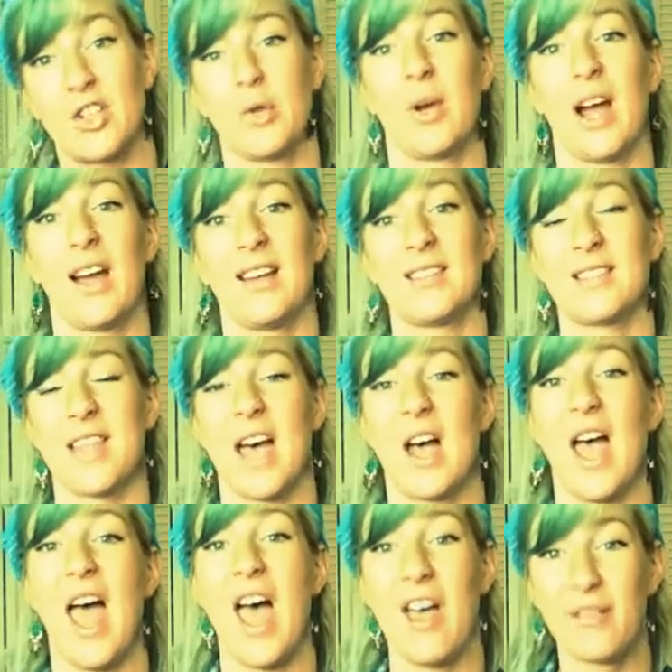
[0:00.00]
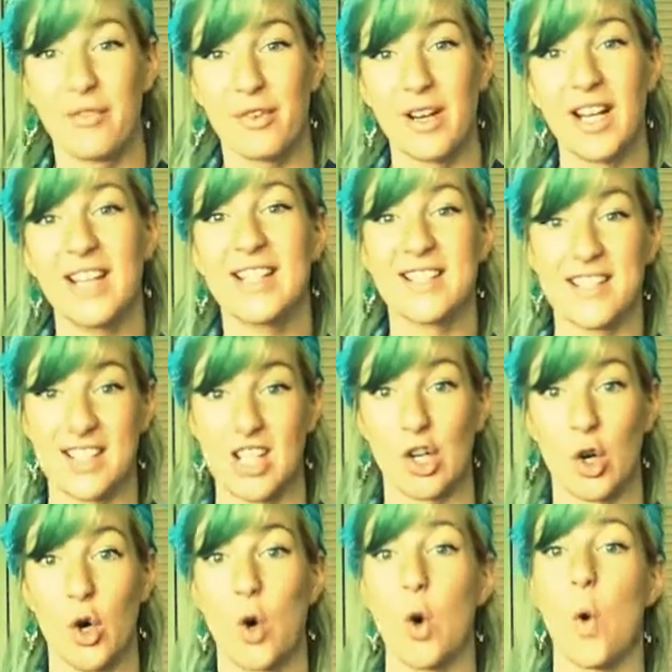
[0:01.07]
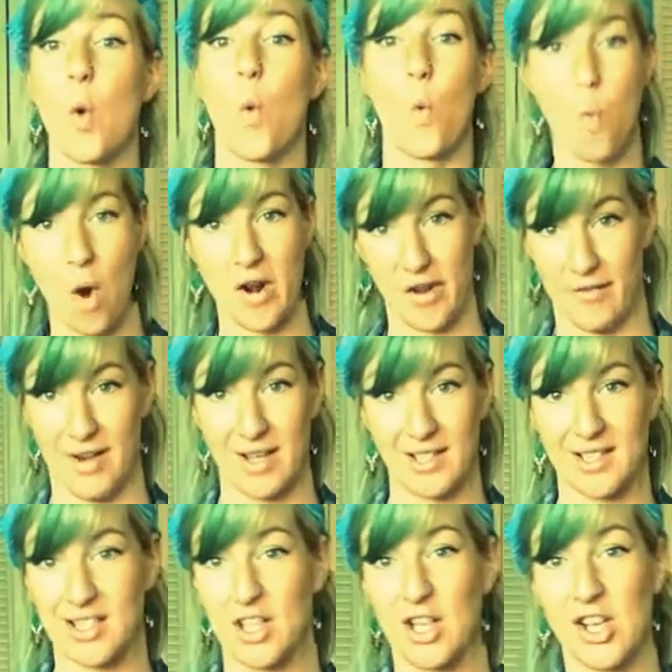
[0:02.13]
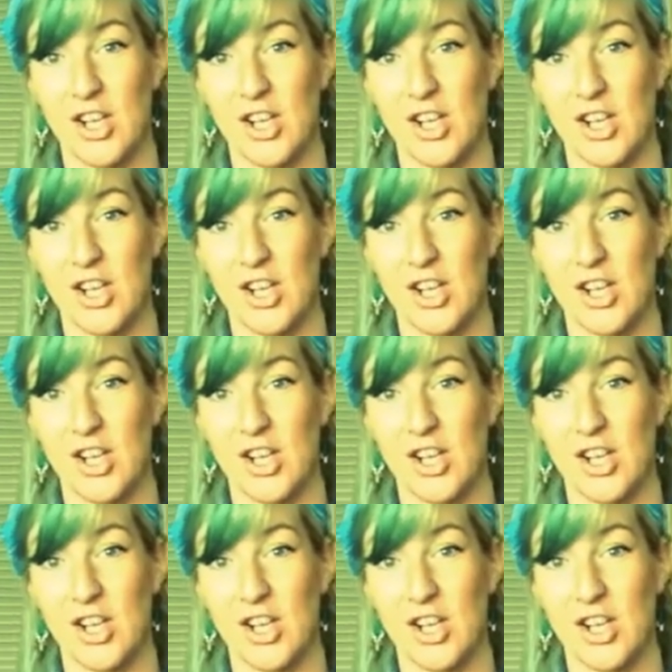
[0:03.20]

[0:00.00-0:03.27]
you guys, that every single one of us,